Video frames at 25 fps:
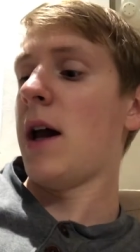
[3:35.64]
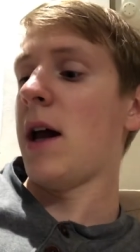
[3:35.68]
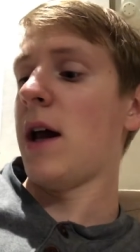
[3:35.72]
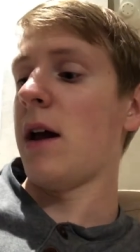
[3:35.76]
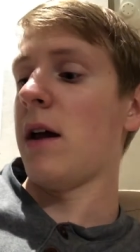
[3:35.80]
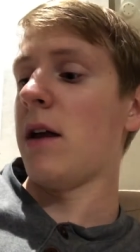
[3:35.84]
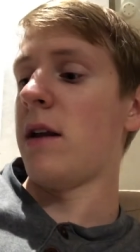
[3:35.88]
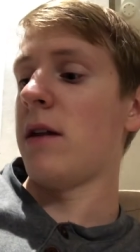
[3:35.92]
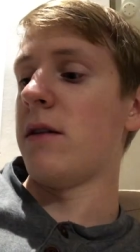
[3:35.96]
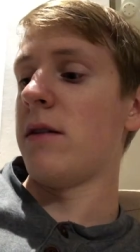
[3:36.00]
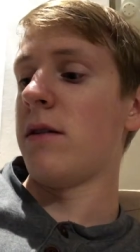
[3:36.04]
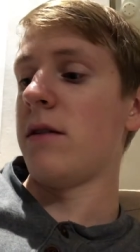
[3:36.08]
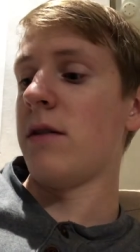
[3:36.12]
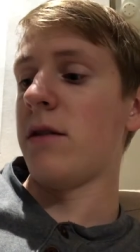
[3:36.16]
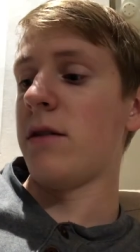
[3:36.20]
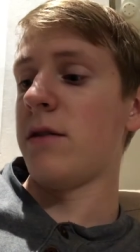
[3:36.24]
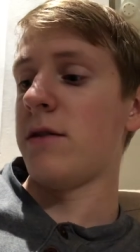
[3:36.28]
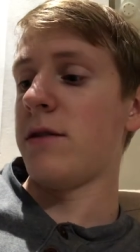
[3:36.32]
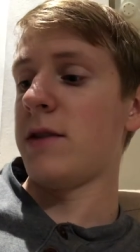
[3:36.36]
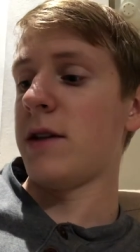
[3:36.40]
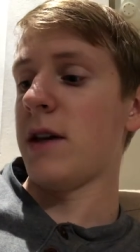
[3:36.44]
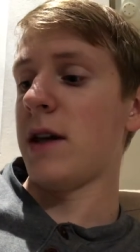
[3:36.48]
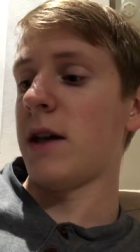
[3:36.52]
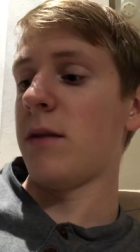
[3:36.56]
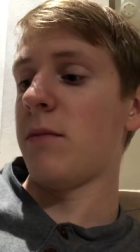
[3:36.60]
And in the
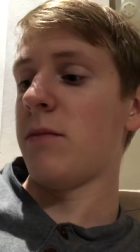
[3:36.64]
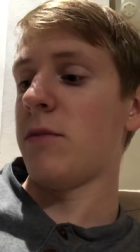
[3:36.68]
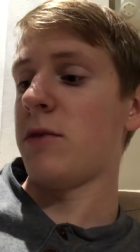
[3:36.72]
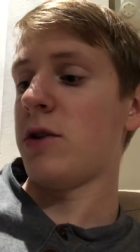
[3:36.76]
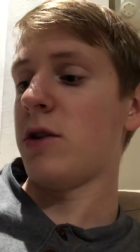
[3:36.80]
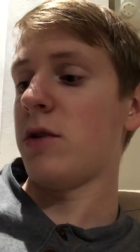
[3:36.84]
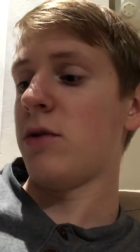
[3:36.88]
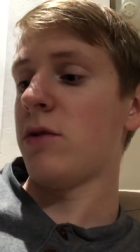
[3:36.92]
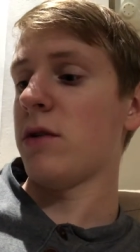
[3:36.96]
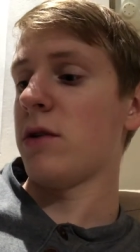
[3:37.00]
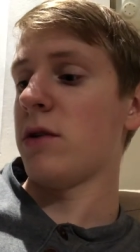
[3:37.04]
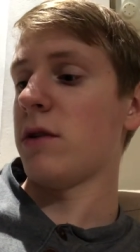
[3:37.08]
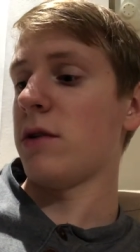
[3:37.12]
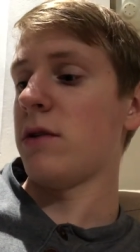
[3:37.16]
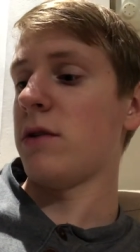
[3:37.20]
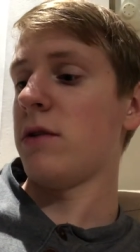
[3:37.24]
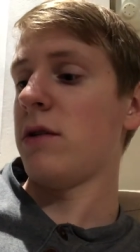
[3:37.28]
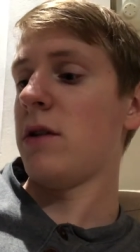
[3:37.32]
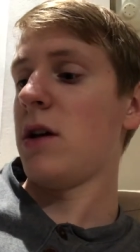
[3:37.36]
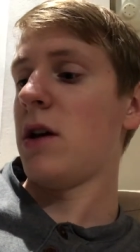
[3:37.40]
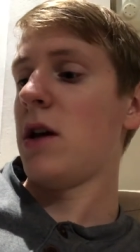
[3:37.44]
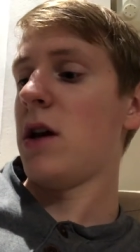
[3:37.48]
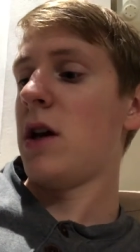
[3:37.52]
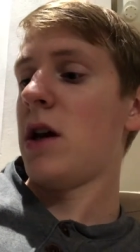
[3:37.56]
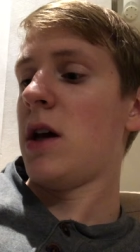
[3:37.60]
same token,
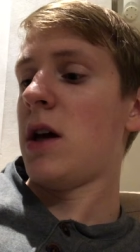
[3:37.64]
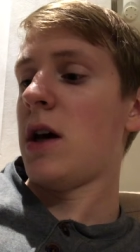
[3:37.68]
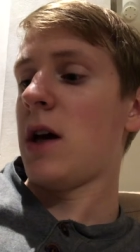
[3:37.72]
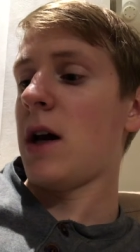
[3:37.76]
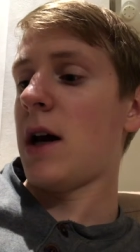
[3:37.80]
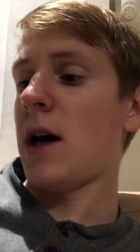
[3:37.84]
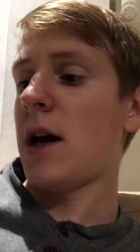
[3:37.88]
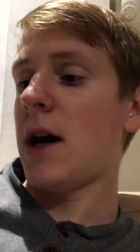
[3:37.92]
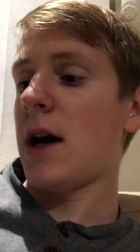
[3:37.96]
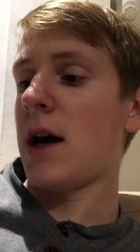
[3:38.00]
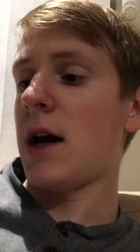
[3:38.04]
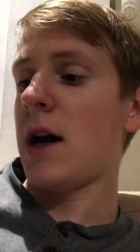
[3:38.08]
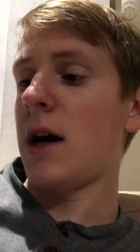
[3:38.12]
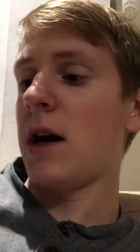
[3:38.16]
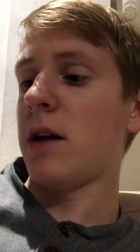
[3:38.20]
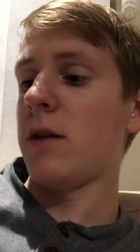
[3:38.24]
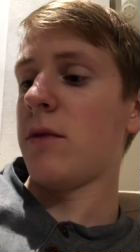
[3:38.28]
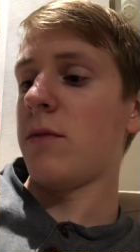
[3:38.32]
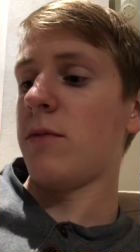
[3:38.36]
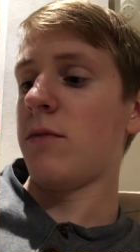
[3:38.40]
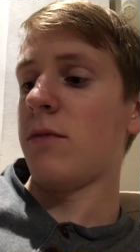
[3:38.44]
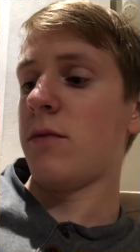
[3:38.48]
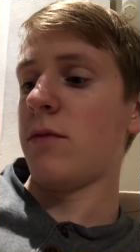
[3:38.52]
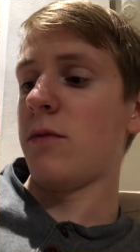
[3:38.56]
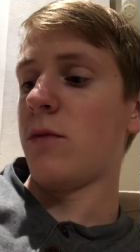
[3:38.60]

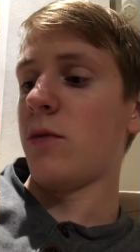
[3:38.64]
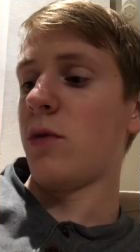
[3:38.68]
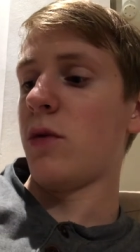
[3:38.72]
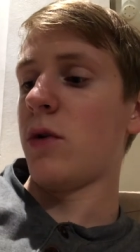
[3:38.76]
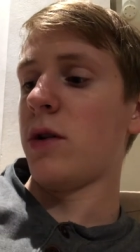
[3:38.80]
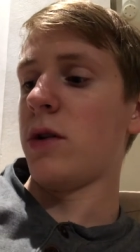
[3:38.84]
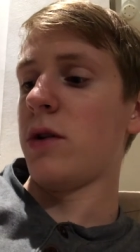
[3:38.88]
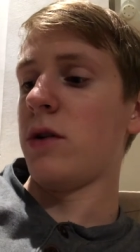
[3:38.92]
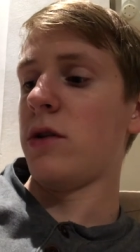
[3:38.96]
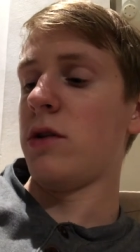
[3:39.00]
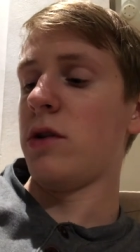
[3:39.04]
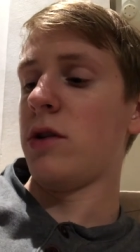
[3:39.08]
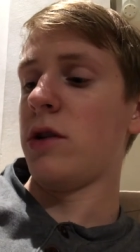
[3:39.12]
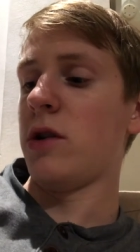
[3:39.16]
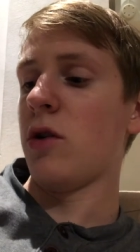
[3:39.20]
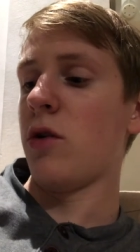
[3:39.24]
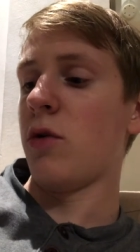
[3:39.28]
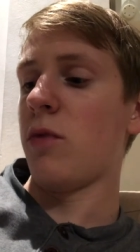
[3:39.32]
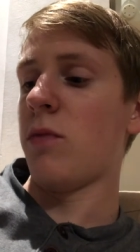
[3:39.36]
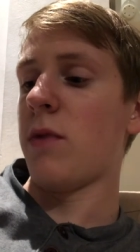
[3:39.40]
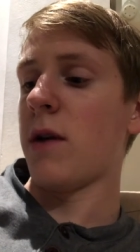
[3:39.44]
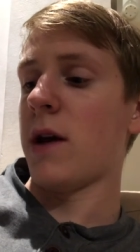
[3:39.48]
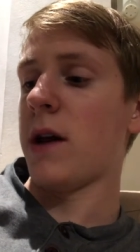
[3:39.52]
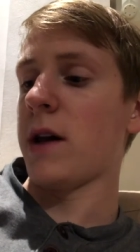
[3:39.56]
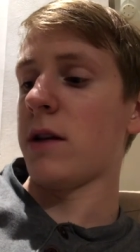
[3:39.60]
I want to
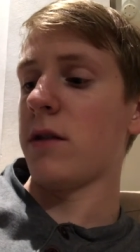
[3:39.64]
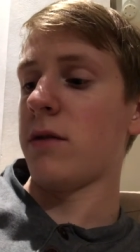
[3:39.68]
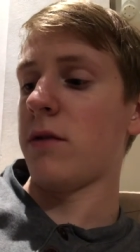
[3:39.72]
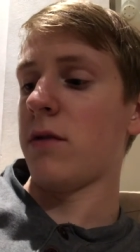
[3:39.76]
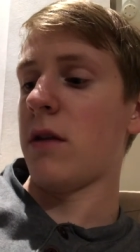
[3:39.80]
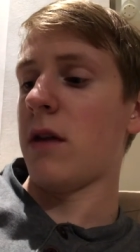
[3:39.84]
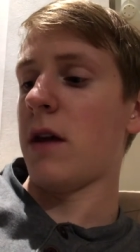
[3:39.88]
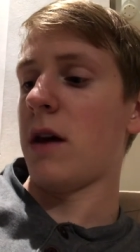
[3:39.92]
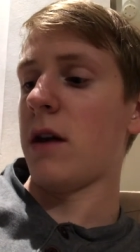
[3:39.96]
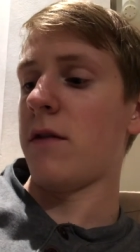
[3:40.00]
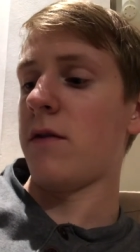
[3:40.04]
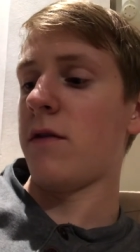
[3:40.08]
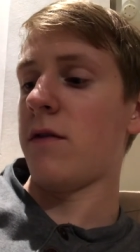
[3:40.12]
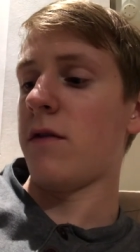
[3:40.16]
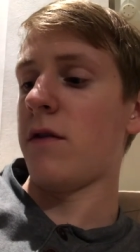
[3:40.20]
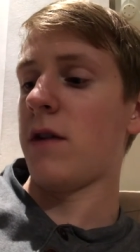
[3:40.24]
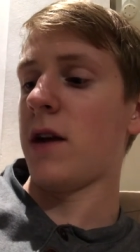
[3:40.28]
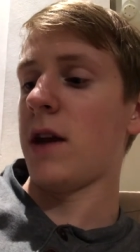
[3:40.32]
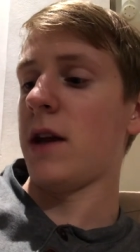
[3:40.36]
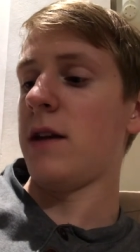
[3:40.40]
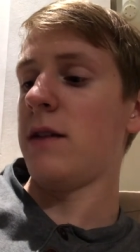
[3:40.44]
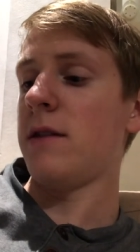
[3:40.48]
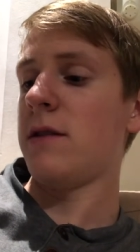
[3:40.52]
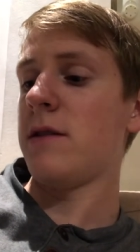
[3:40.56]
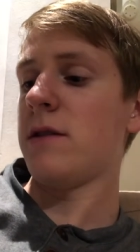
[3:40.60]
go back to that
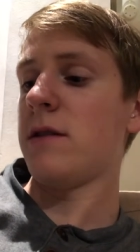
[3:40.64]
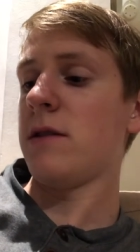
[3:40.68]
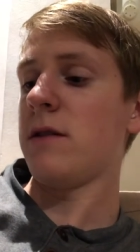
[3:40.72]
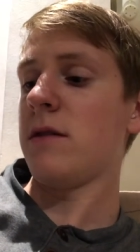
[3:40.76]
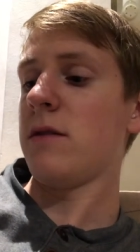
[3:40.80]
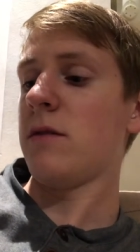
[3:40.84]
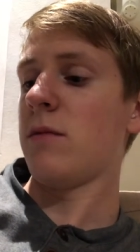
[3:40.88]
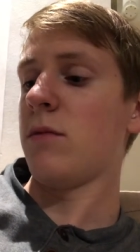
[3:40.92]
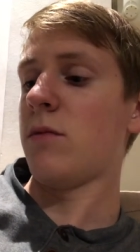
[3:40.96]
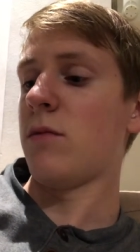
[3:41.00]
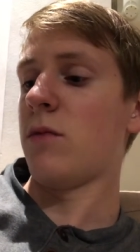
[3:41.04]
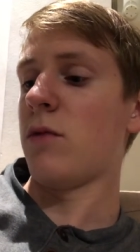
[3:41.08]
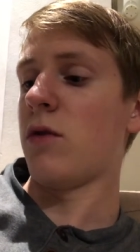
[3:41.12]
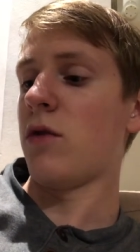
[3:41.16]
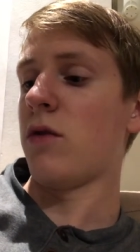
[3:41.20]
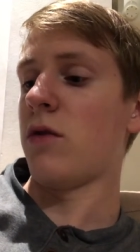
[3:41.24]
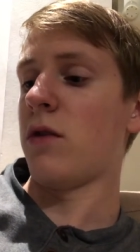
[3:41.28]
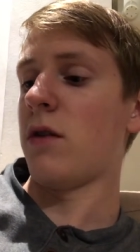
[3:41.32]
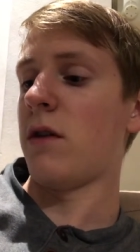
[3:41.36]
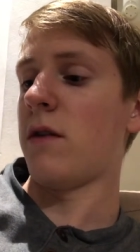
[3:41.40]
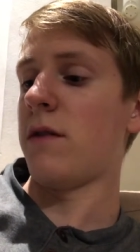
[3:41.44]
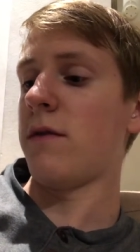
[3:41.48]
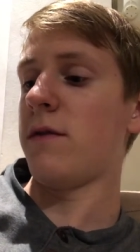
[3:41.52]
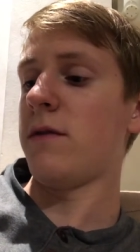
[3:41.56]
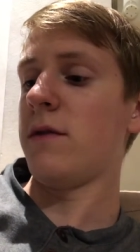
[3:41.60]
phrase more
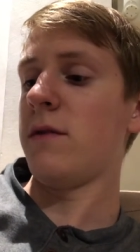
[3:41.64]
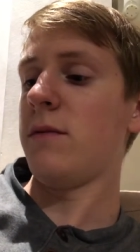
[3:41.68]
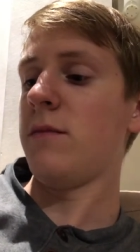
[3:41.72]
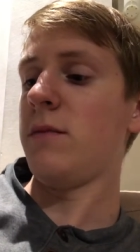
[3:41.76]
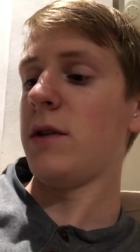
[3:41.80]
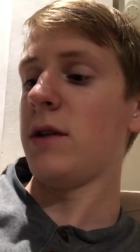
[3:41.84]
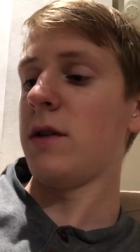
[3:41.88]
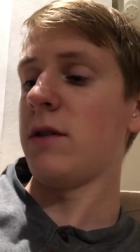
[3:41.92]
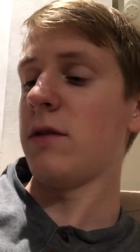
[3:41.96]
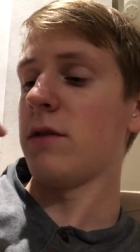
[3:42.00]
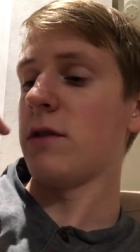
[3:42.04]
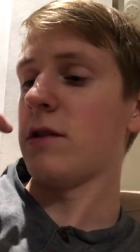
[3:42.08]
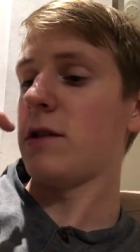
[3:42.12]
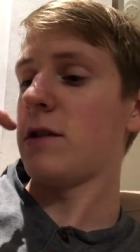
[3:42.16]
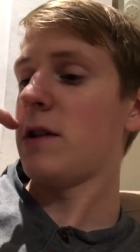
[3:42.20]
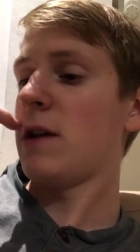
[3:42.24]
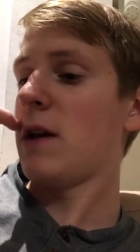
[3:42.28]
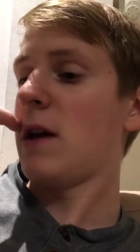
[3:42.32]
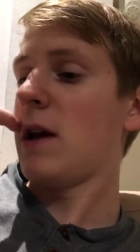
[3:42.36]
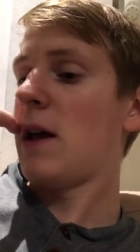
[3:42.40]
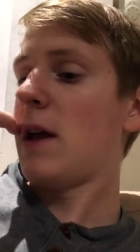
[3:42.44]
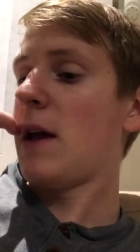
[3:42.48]
often because,